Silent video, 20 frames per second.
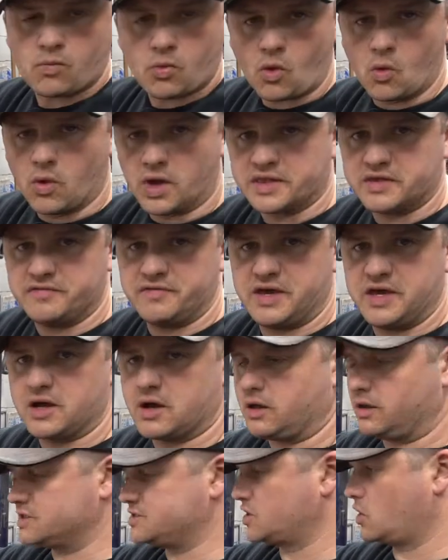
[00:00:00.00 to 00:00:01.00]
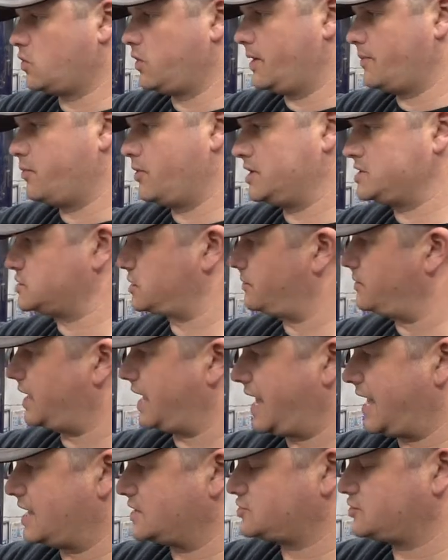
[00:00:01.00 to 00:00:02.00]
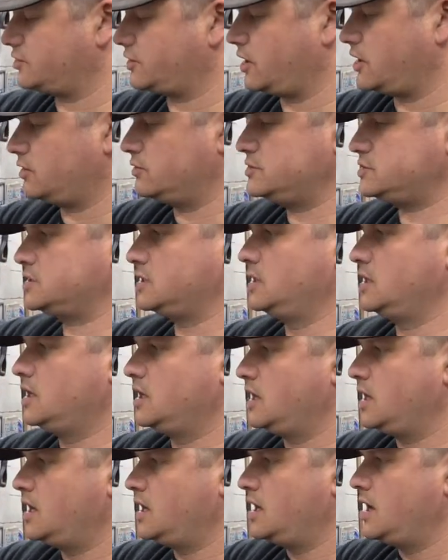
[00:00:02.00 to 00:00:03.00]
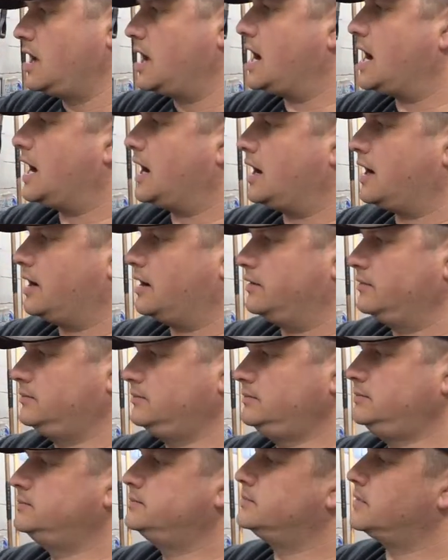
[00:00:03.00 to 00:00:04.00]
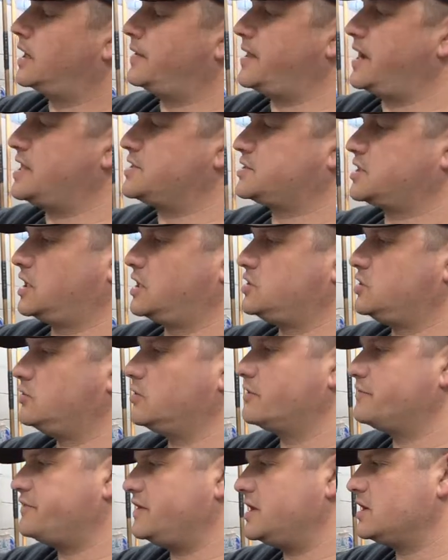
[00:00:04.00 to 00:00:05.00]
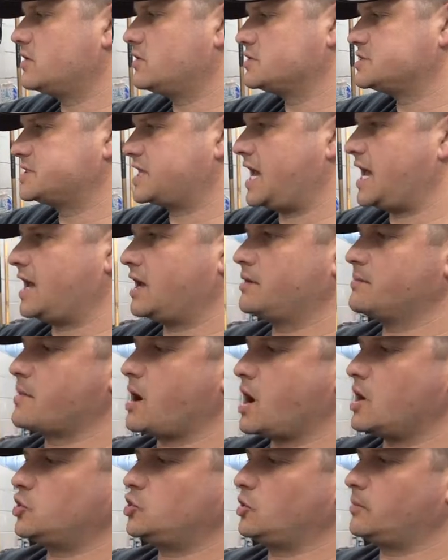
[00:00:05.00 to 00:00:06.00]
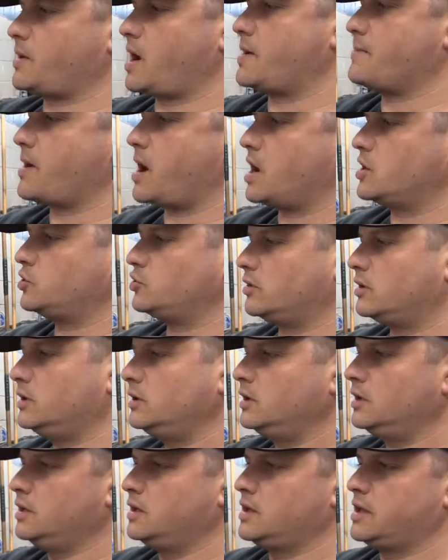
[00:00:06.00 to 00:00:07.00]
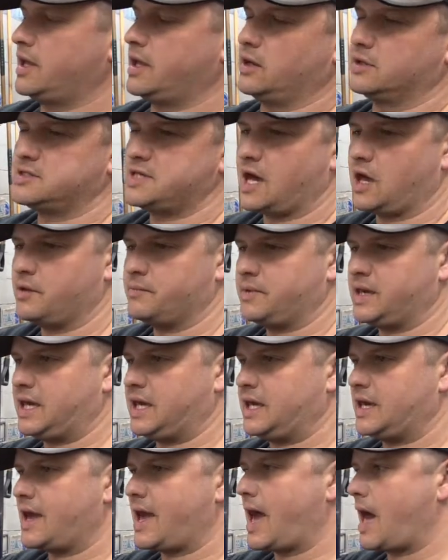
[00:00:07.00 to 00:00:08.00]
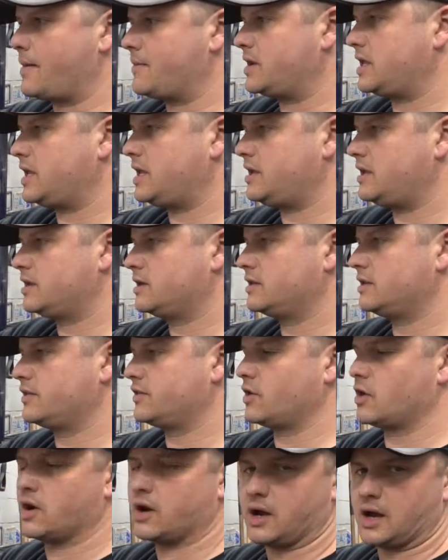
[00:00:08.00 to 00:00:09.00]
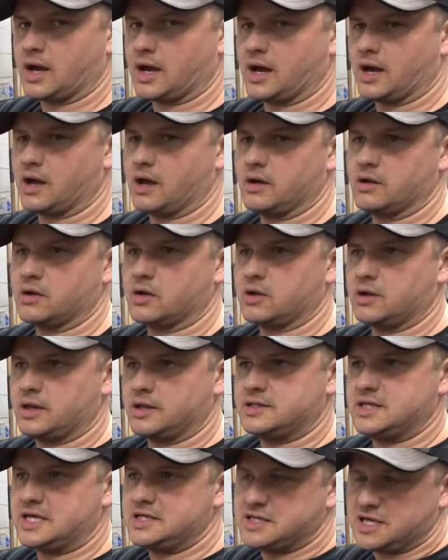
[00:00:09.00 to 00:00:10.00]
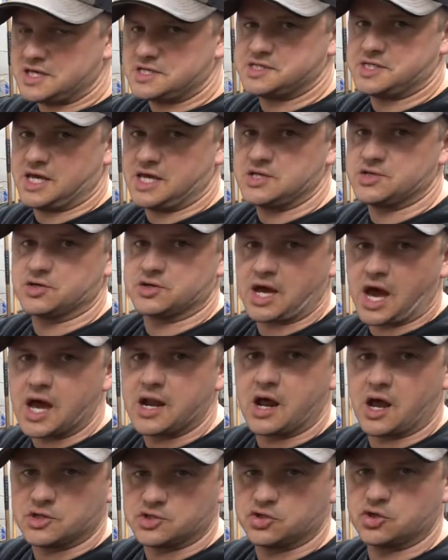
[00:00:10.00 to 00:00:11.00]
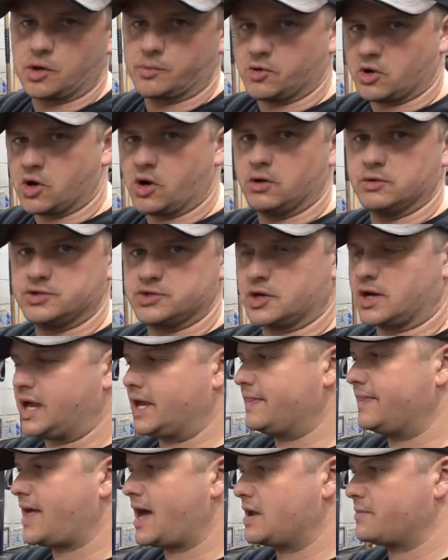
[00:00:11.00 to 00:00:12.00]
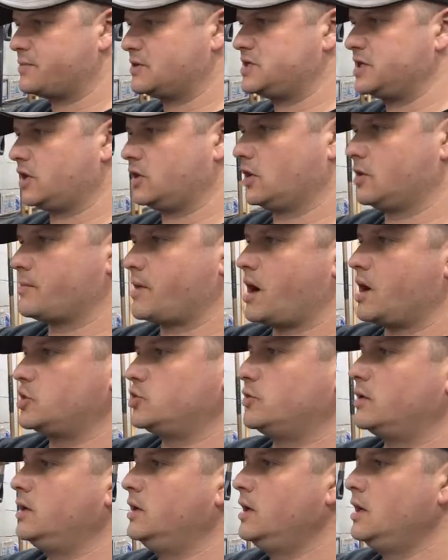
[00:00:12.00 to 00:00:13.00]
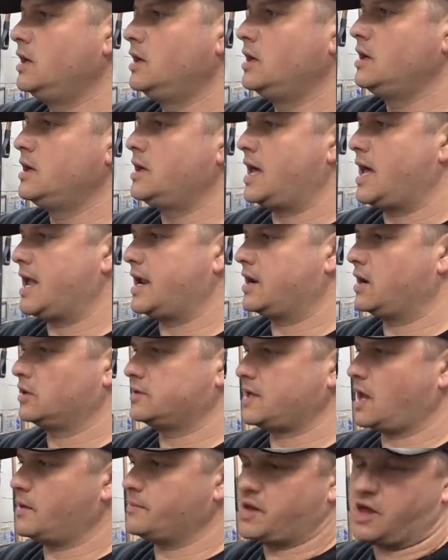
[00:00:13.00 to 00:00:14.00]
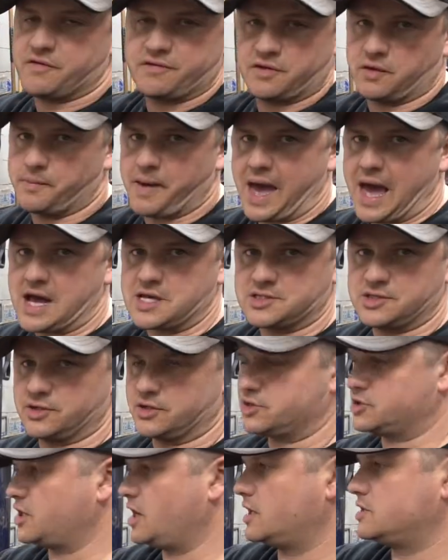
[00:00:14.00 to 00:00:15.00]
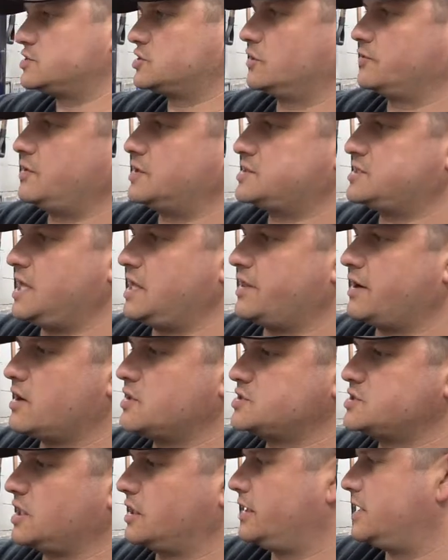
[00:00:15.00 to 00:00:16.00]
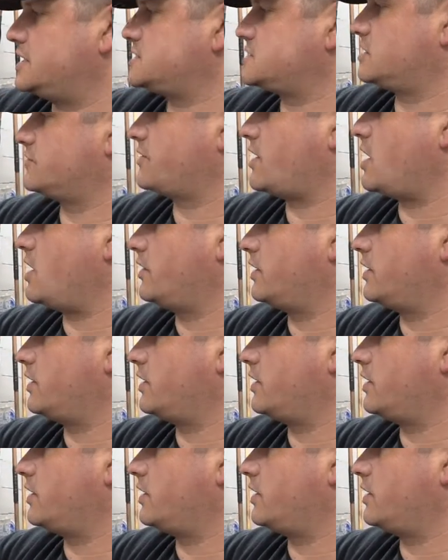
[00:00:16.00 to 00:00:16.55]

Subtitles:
what the vehicle is equipped with. So I'm going to answer those. And then it's going to do a vehicle scan module by module. It'll tell me how many DTCs or diagnostic trouble codes are in that particular module. And it'll tell me if it passed and there's none. So if you see, there's the list of all